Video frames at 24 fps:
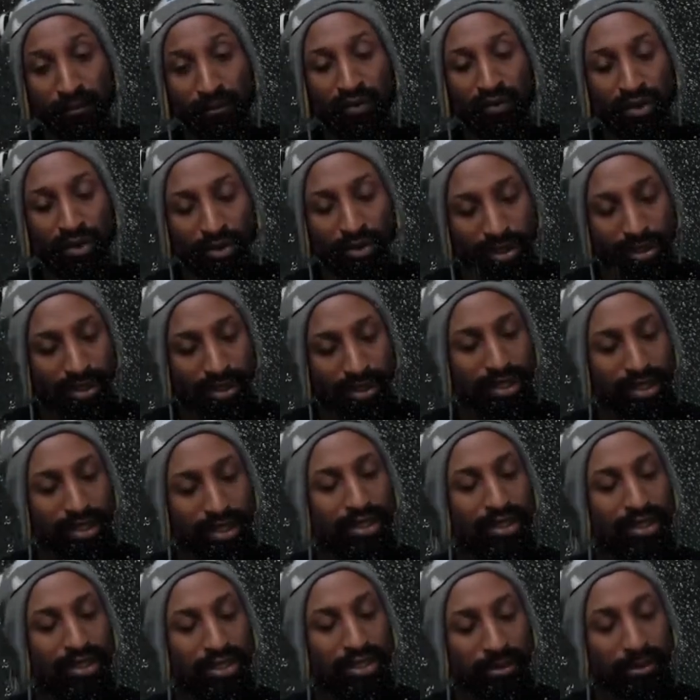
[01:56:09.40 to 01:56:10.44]
U.S.
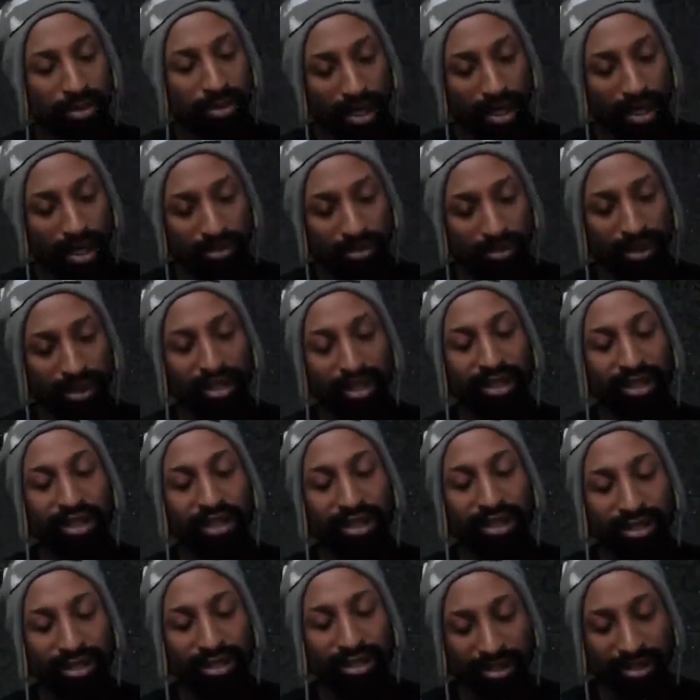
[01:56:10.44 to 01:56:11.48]
citizens are public
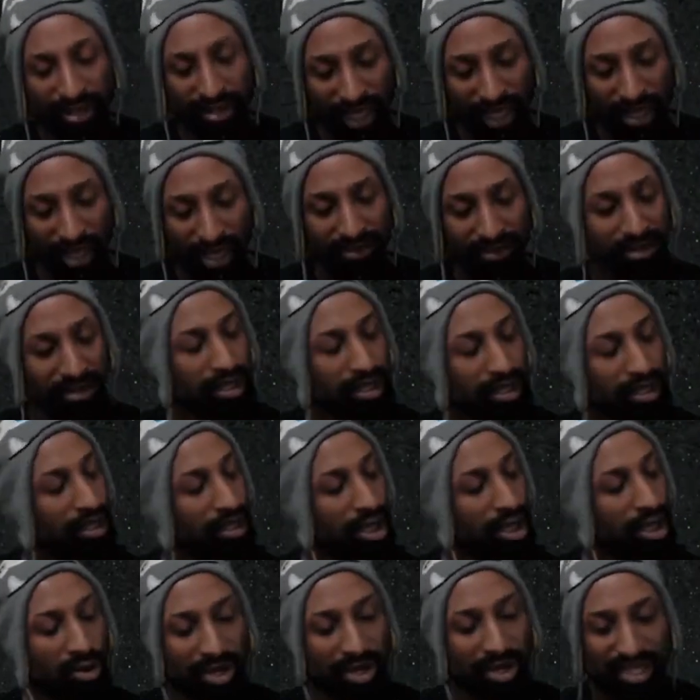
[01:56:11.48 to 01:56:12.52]
slaves.
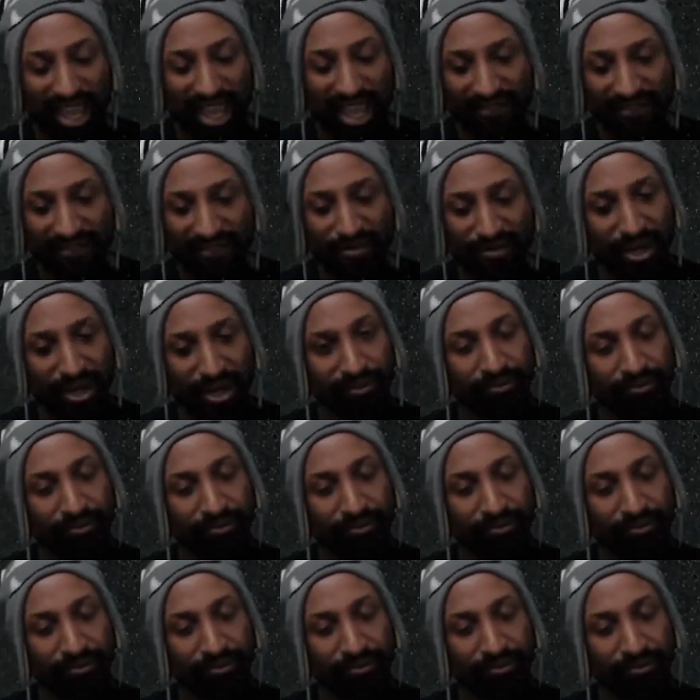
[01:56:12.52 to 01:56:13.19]
They always have been.